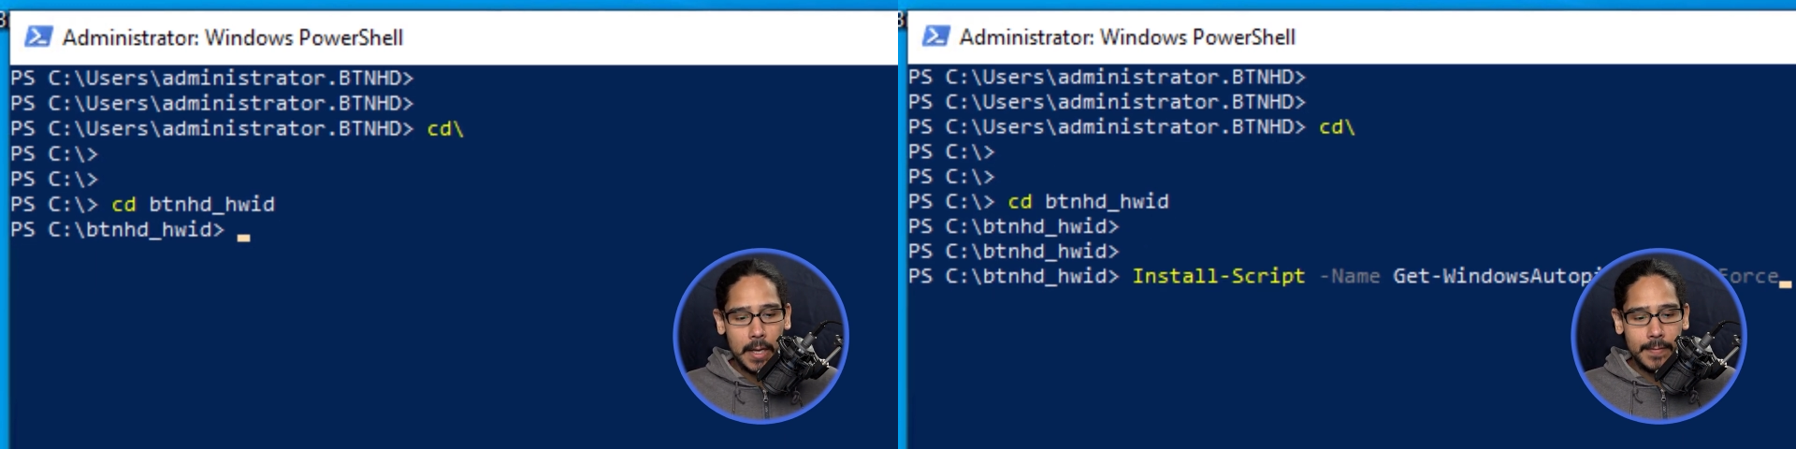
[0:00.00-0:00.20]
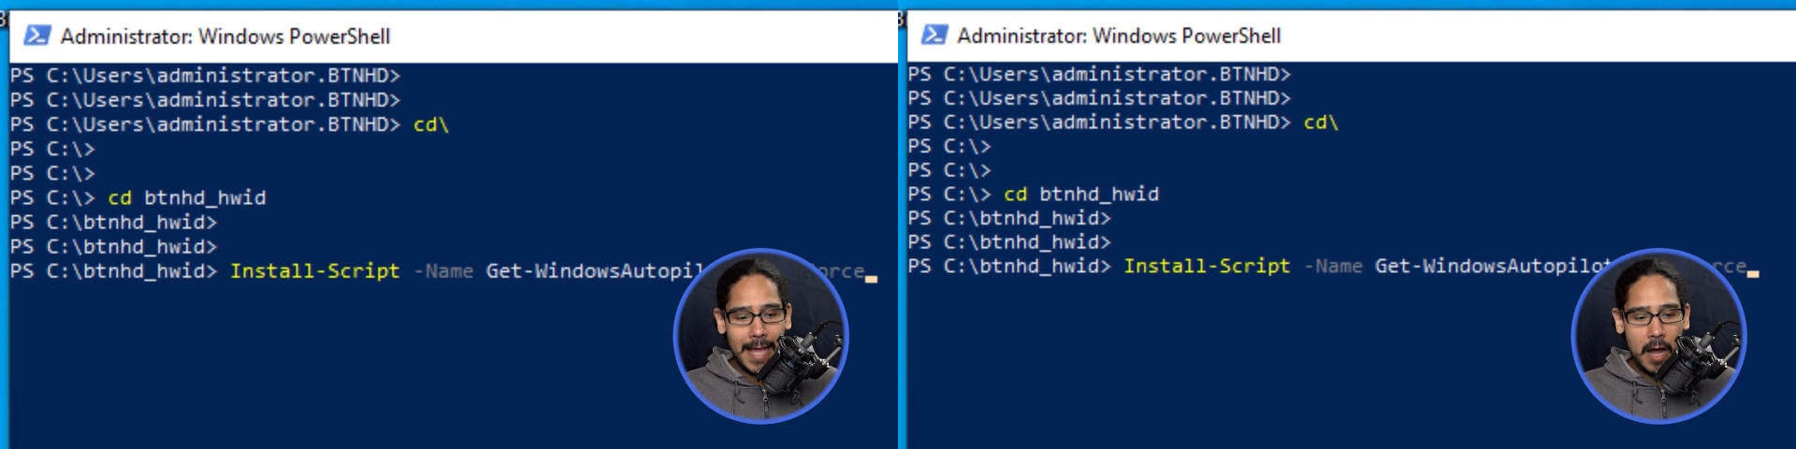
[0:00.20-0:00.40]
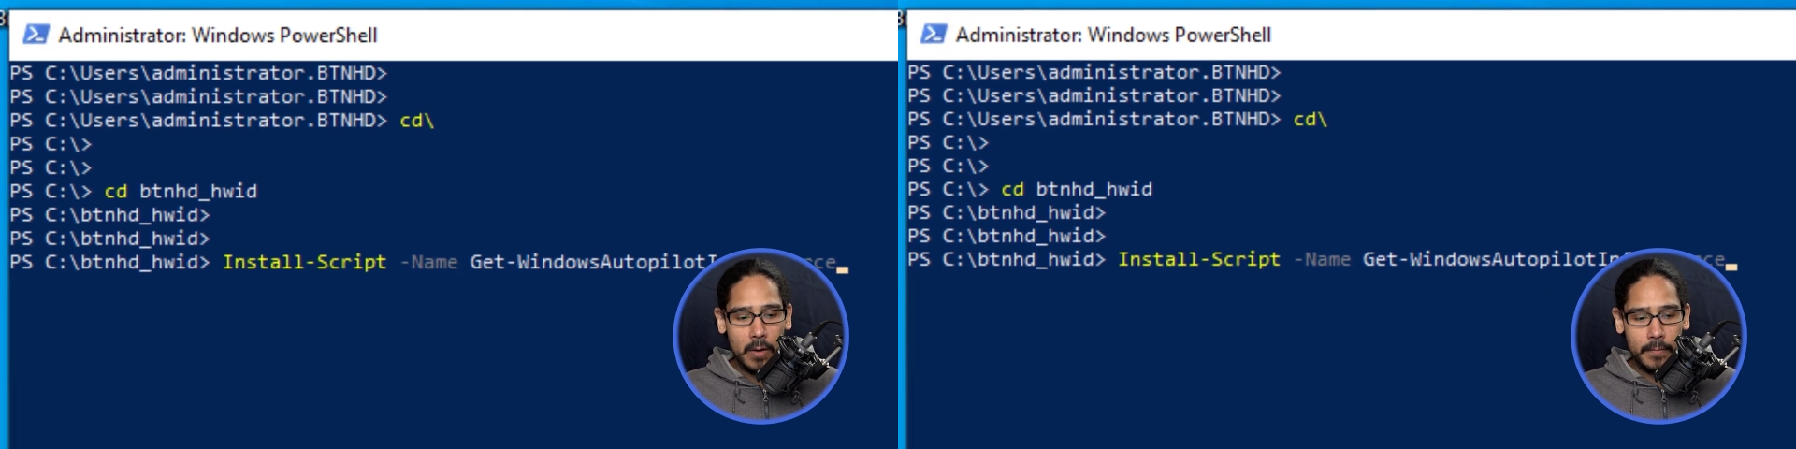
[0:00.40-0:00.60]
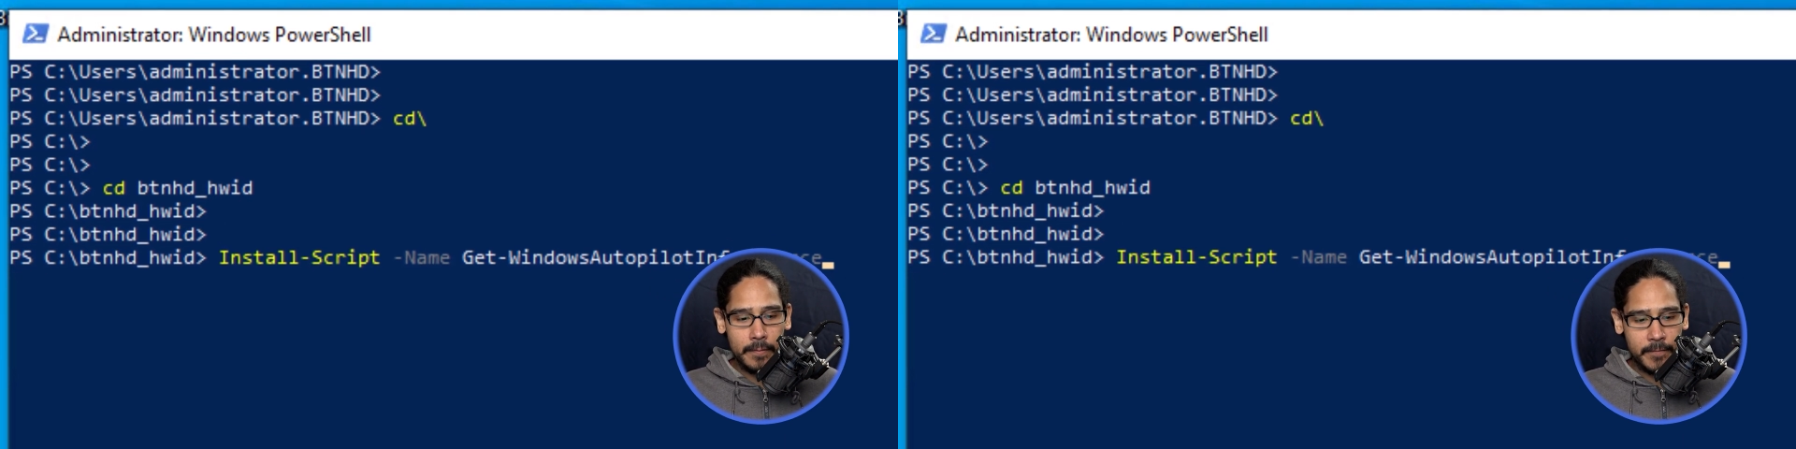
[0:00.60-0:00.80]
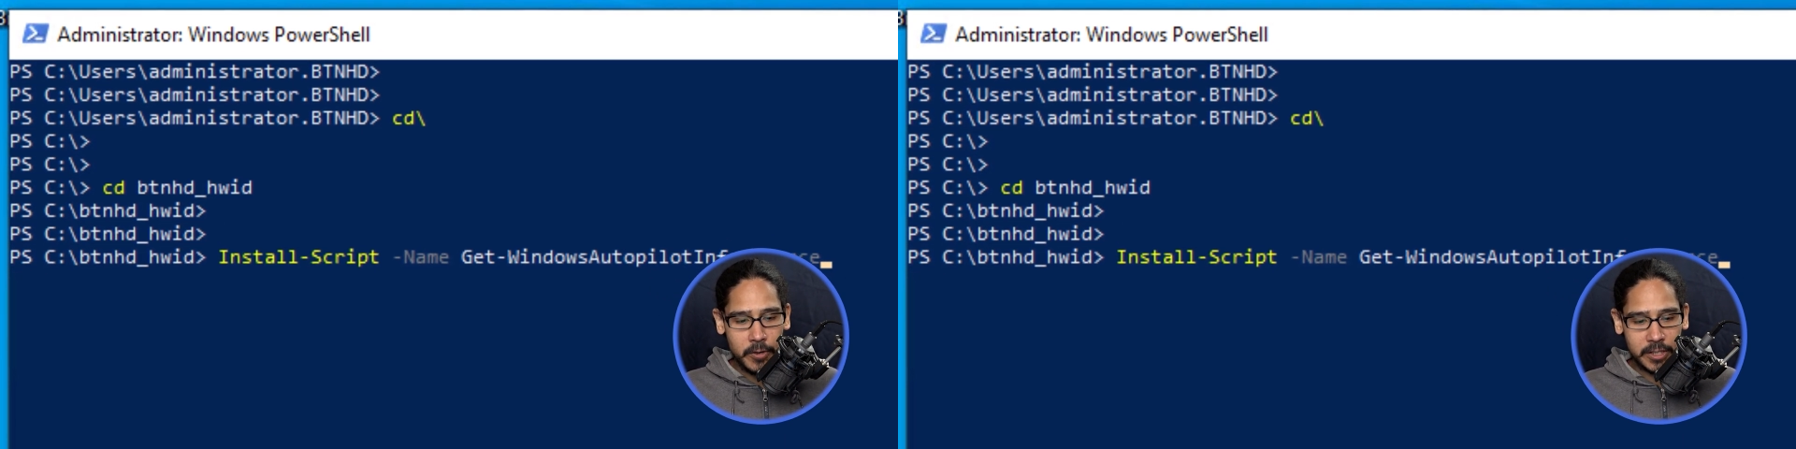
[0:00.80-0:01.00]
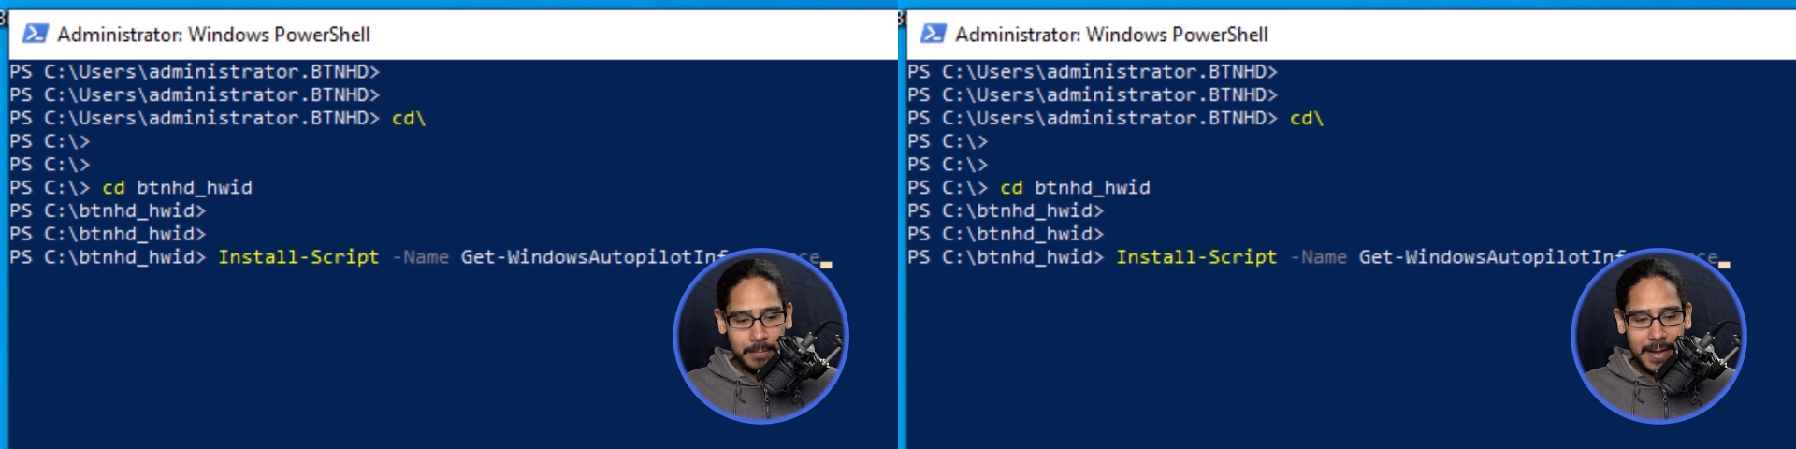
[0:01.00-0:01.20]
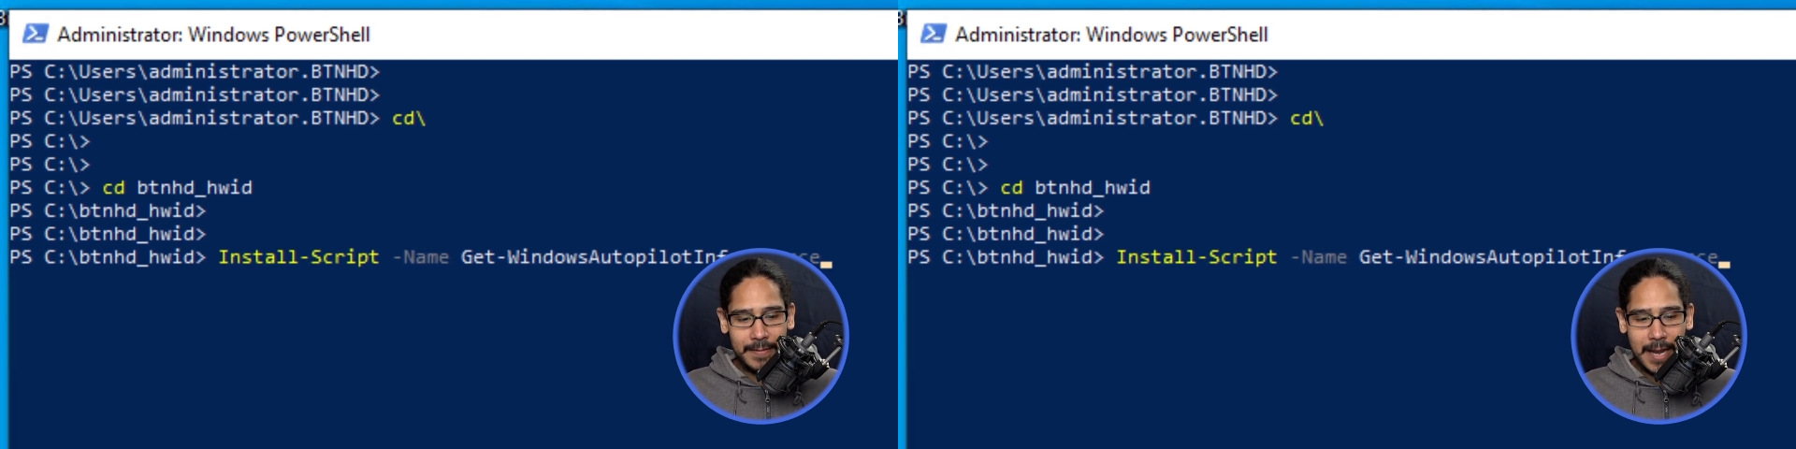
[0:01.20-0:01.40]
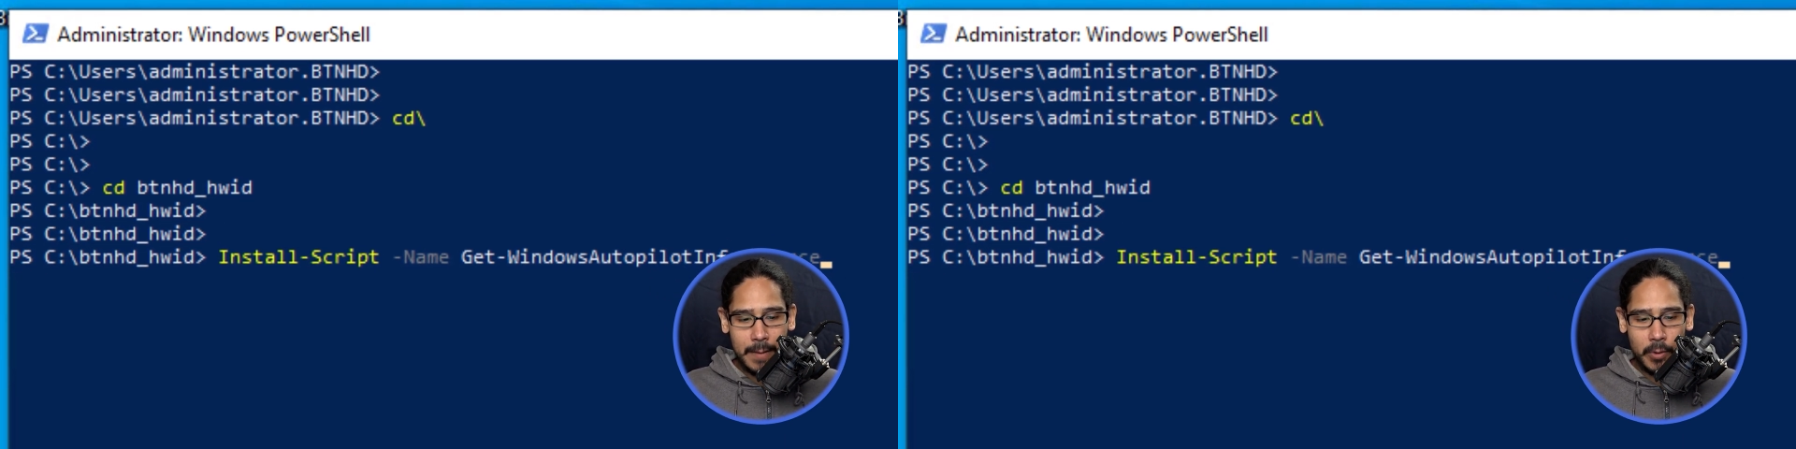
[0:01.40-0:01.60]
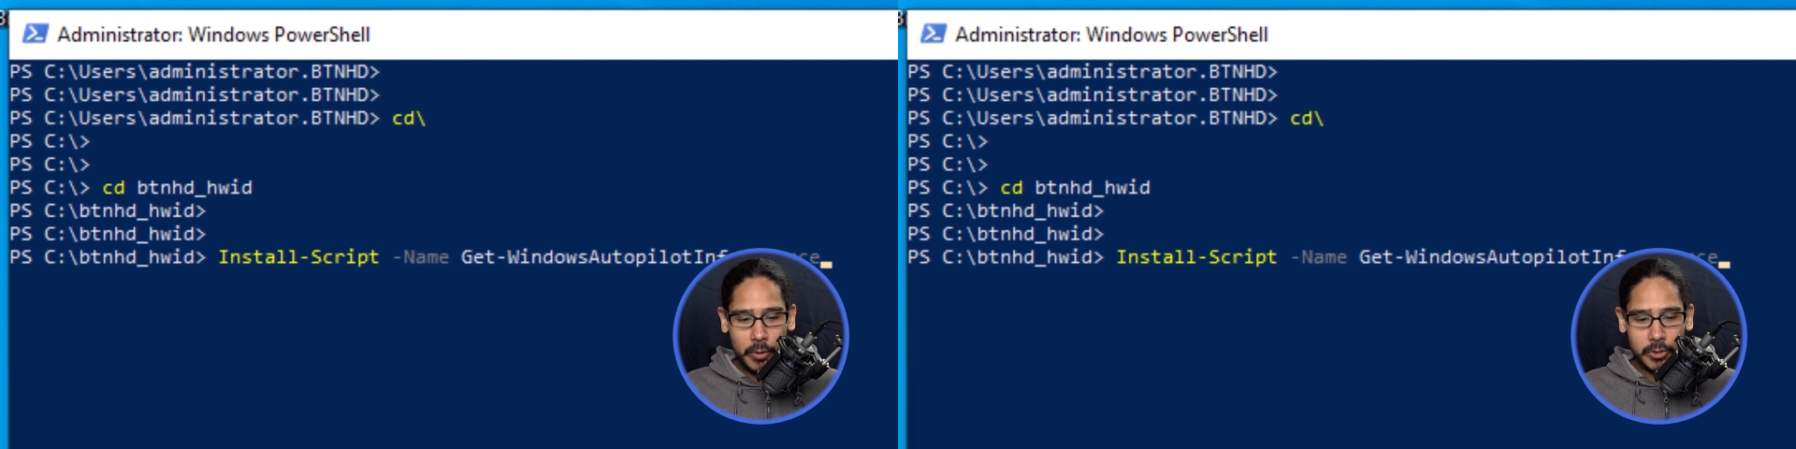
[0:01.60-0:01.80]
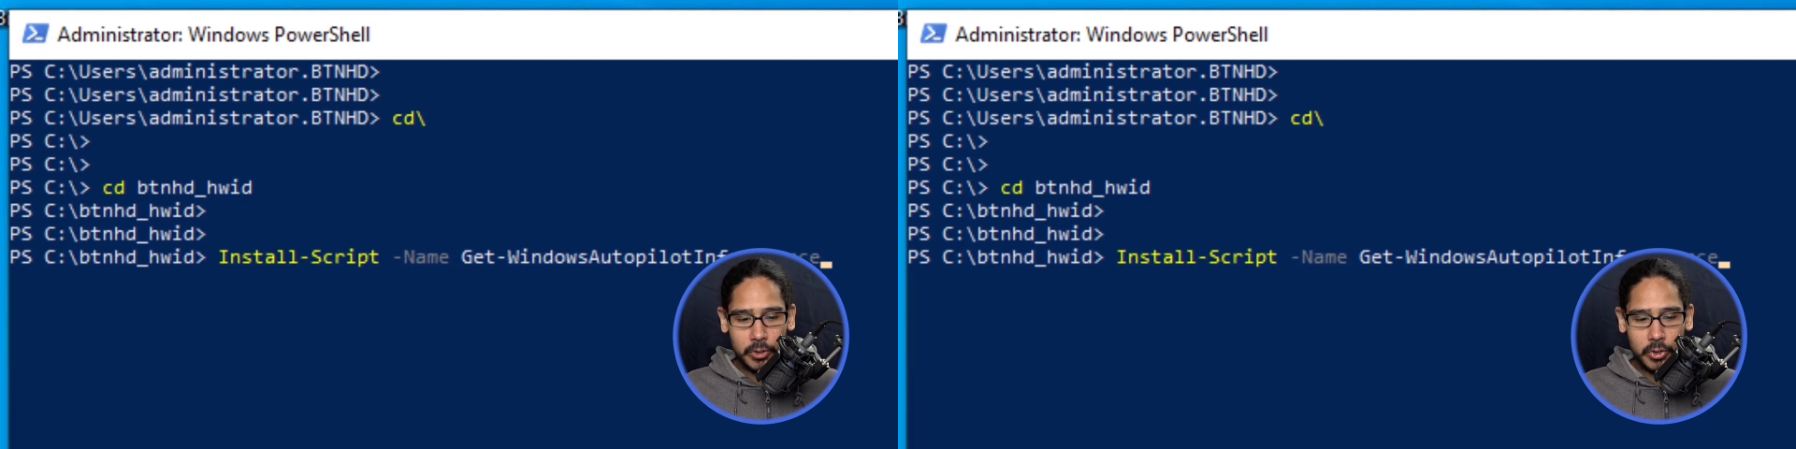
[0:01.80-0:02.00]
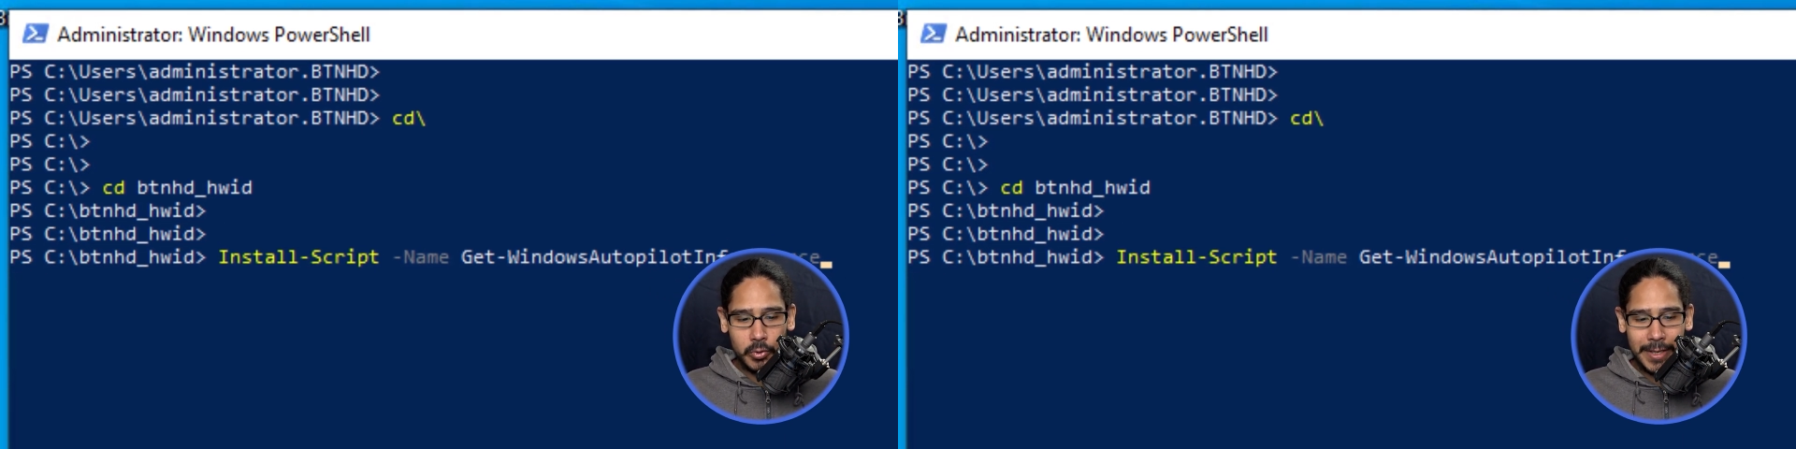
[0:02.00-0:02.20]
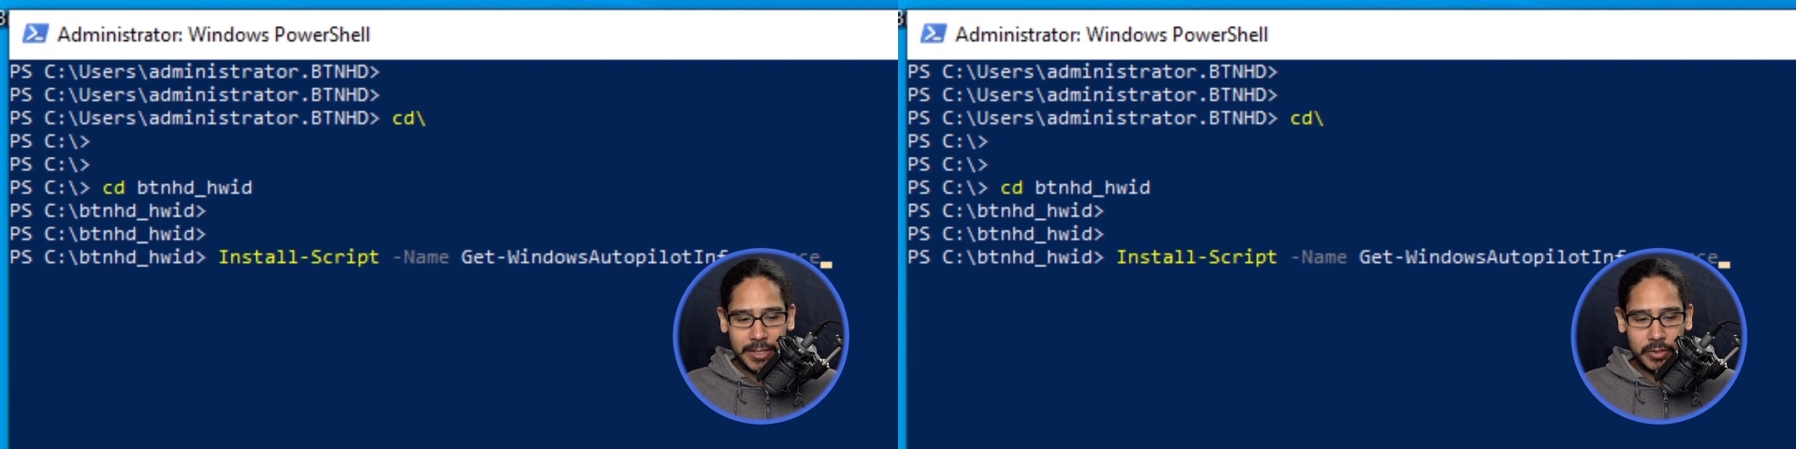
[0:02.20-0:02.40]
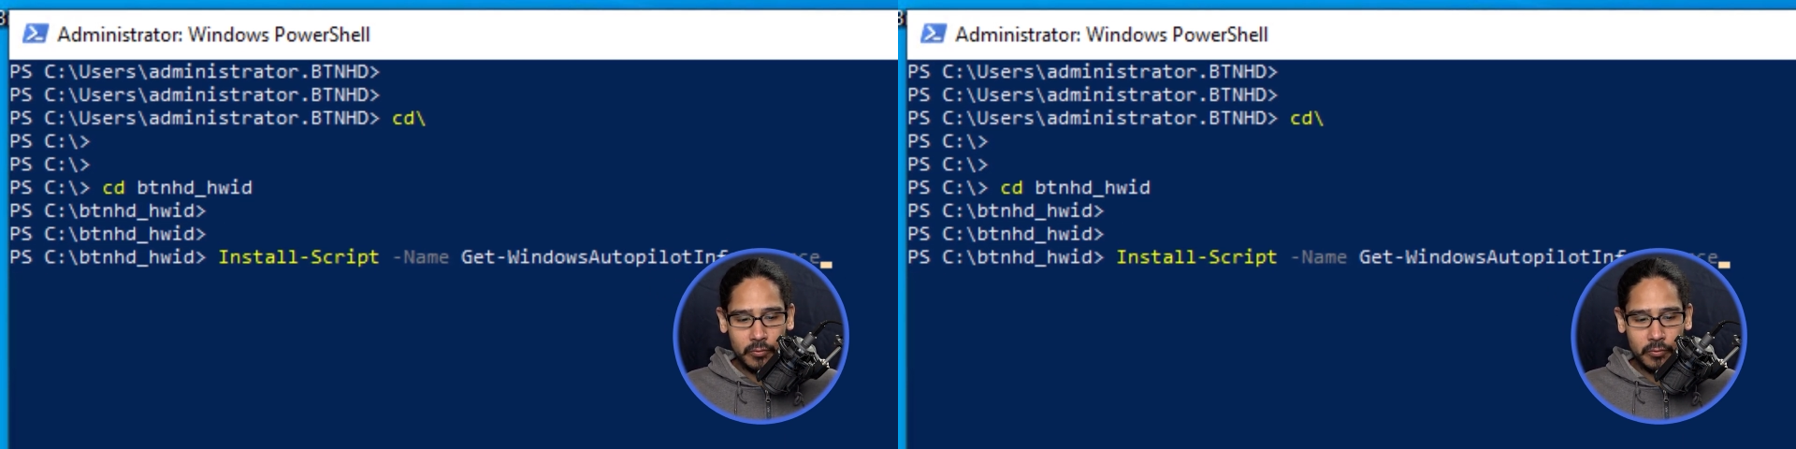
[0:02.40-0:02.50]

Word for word: Now, the first command that I'm going to do is